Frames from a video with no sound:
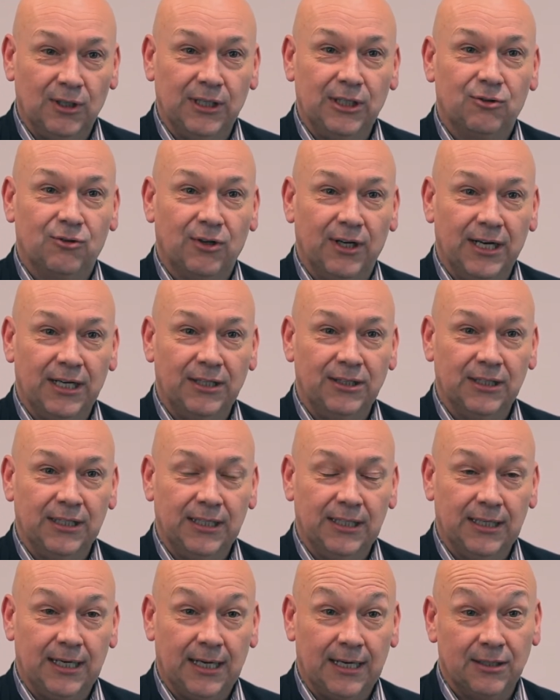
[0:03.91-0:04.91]
release train
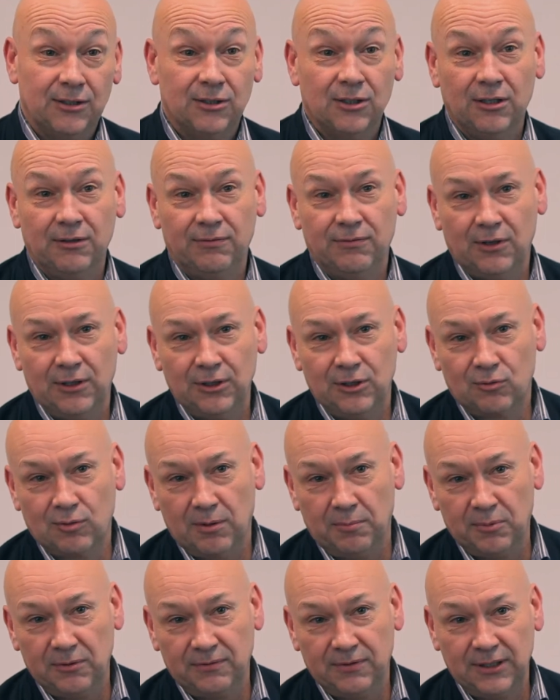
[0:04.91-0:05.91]
engineer, and a certified
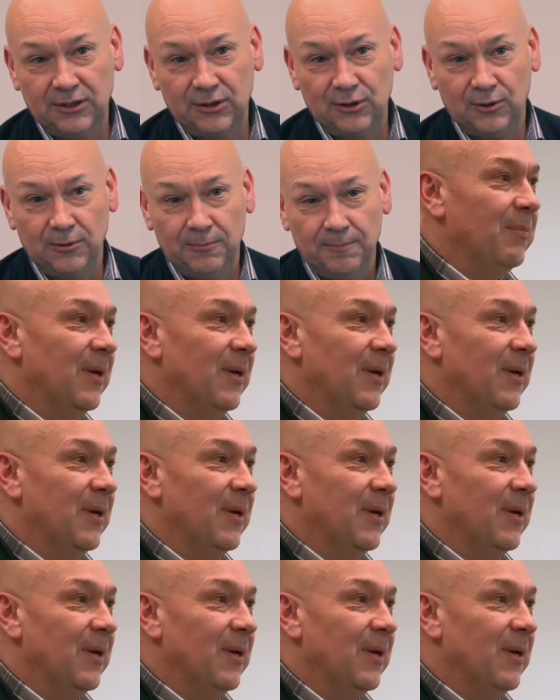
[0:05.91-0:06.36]
Scrum professional.